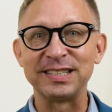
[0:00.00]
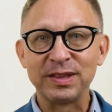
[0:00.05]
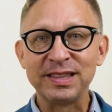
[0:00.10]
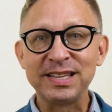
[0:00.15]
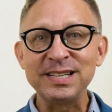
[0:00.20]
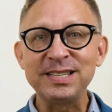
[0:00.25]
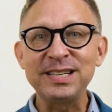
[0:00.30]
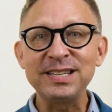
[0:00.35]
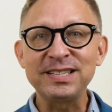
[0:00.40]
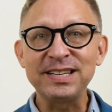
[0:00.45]

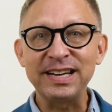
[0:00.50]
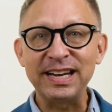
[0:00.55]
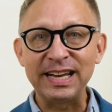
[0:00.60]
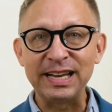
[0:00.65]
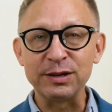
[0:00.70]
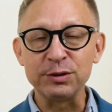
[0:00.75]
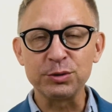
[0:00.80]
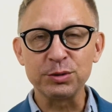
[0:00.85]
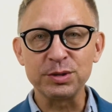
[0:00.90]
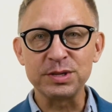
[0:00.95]
This is an
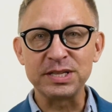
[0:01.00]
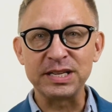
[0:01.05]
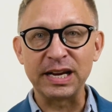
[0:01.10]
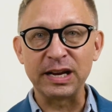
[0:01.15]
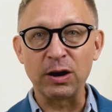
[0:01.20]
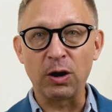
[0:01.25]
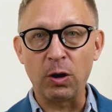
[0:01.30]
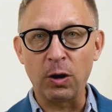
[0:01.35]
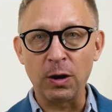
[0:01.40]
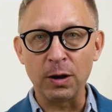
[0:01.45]

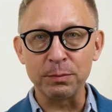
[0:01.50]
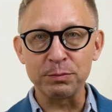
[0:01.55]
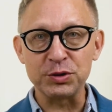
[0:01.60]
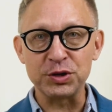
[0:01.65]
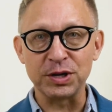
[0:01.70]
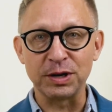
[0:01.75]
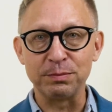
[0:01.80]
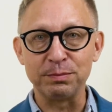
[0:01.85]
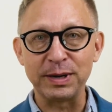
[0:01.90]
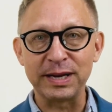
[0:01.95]
interesting
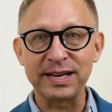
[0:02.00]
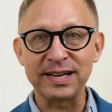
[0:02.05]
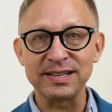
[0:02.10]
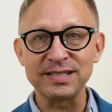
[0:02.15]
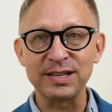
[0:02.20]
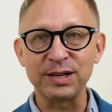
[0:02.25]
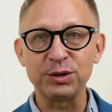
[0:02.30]
option because